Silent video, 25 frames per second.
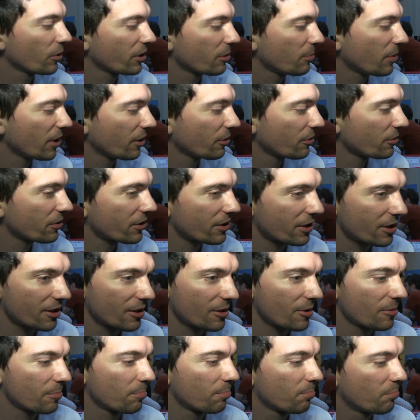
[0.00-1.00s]
what about
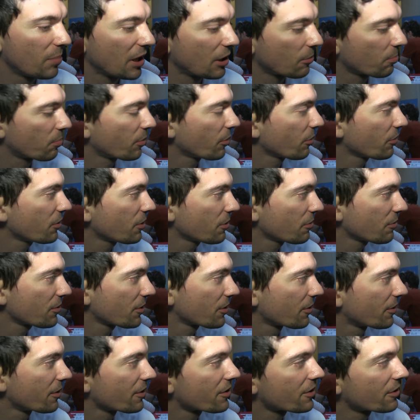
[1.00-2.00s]
big
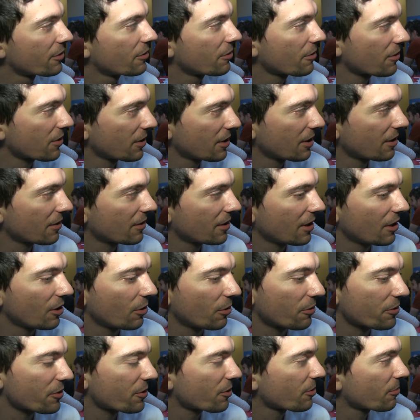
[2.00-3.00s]
producers? Do you think they
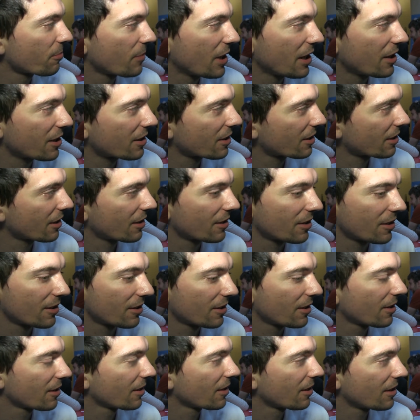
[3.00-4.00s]
also make
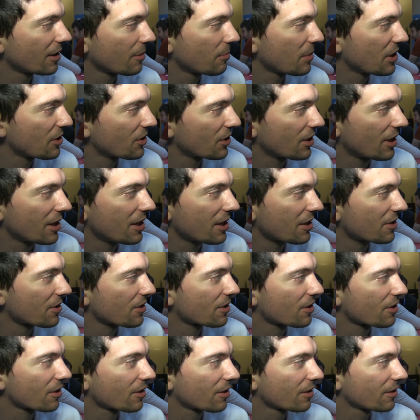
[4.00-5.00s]
any mistakes,
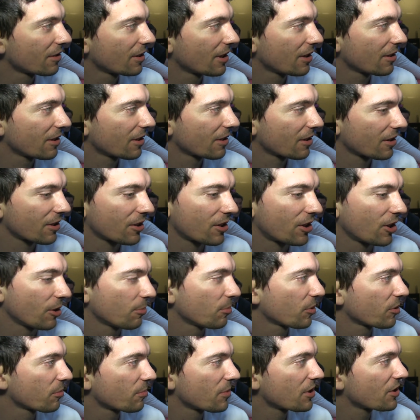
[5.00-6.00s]

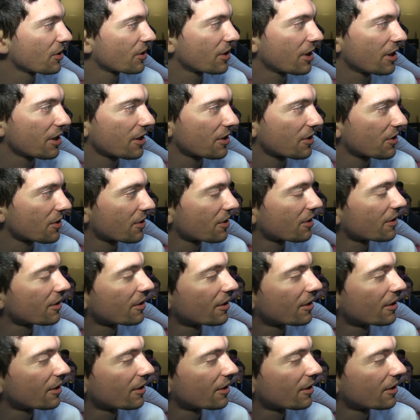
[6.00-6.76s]
common mistakes?